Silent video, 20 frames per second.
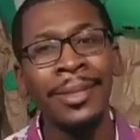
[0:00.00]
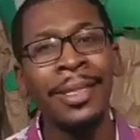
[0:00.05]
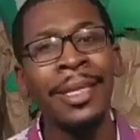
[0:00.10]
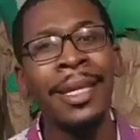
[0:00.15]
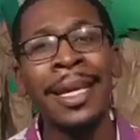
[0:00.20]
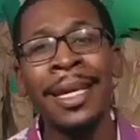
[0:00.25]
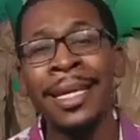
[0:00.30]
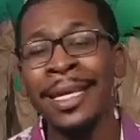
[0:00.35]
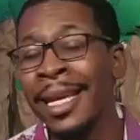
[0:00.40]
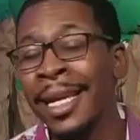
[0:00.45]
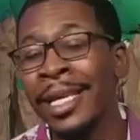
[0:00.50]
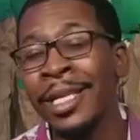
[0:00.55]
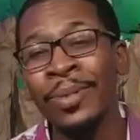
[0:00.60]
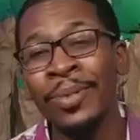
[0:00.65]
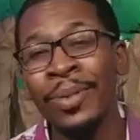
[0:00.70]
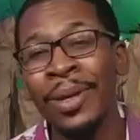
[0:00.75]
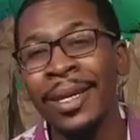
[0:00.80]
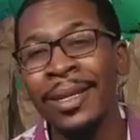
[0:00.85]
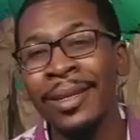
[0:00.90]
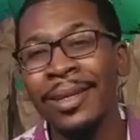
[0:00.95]
And guess
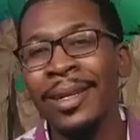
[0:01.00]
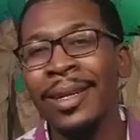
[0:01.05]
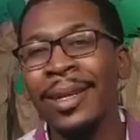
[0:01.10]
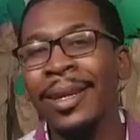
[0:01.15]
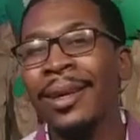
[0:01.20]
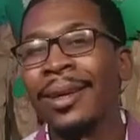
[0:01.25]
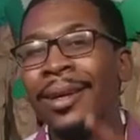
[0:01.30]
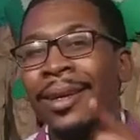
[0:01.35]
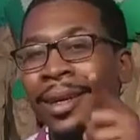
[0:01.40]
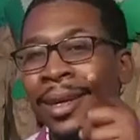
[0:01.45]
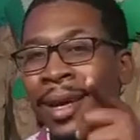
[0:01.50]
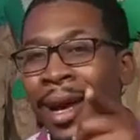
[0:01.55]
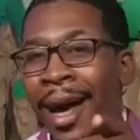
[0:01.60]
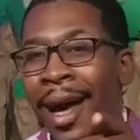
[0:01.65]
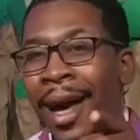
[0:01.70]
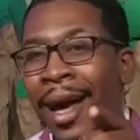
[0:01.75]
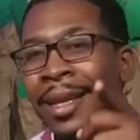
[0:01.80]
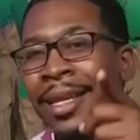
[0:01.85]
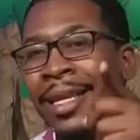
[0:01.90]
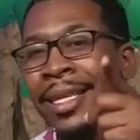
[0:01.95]
what?
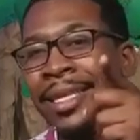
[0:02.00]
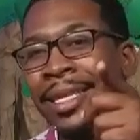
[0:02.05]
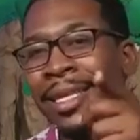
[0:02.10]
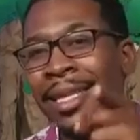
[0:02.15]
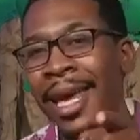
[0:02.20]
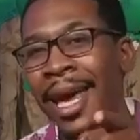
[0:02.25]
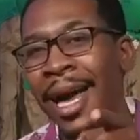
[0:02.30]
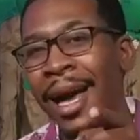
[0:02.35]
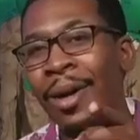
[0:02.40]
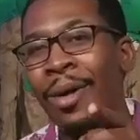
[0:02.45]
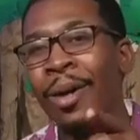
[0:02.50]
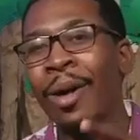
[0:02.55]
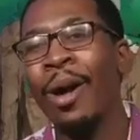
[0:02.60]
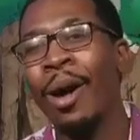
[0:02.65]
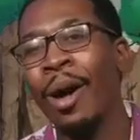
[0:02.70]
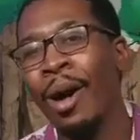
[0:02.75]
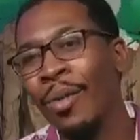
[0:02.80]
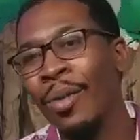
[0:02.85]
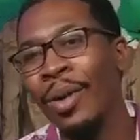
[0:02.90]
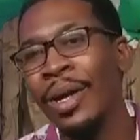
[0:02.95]
God is now
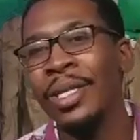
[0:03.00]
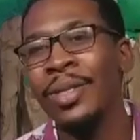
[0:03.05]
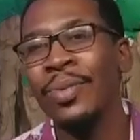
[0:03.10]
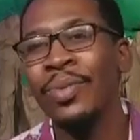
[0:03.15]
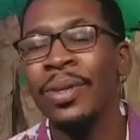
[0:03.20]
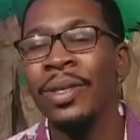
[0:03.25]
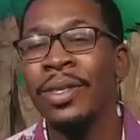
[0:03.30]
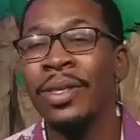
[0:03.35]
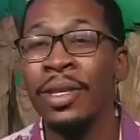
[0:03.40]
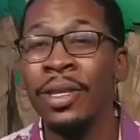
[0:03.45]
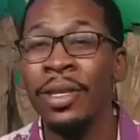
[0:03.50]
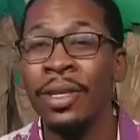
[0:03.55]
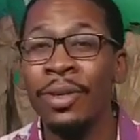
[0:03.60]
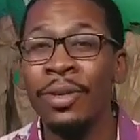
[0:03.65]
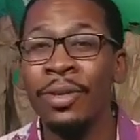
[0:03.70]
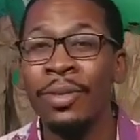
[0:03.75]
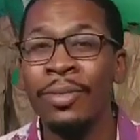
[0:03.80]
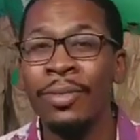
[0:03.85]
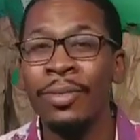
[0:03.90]
always with you.